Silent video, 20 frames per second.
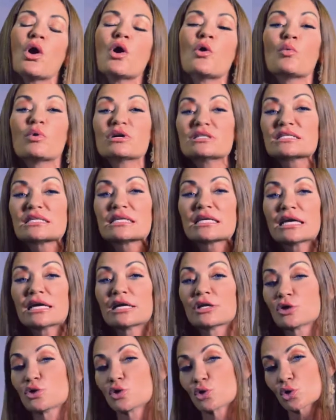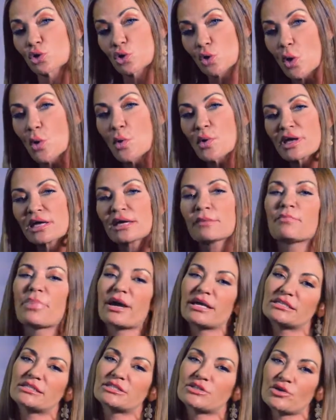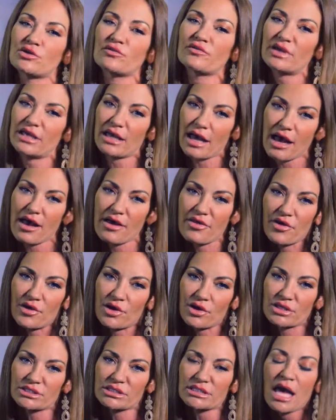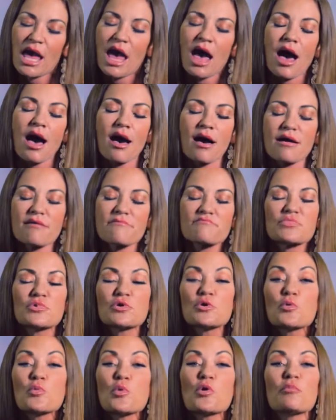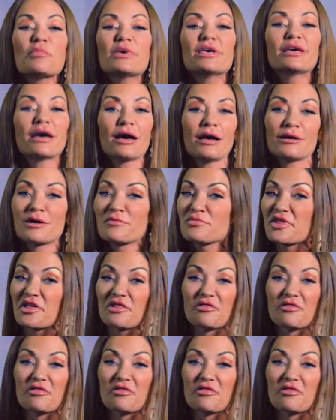Once again, you're growing by serving others. You will become the